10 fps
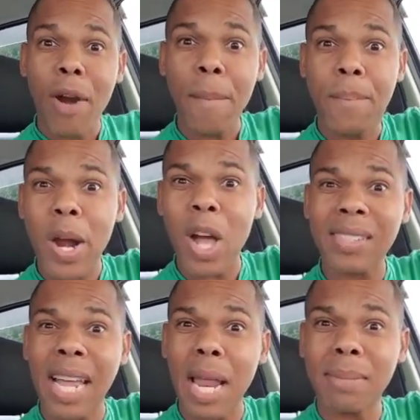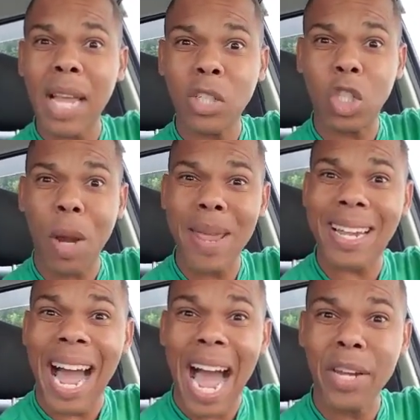from products that them send to
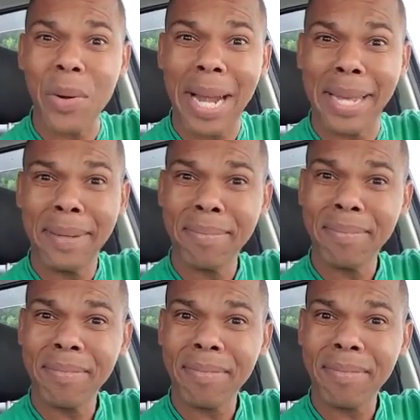Jamaica annually.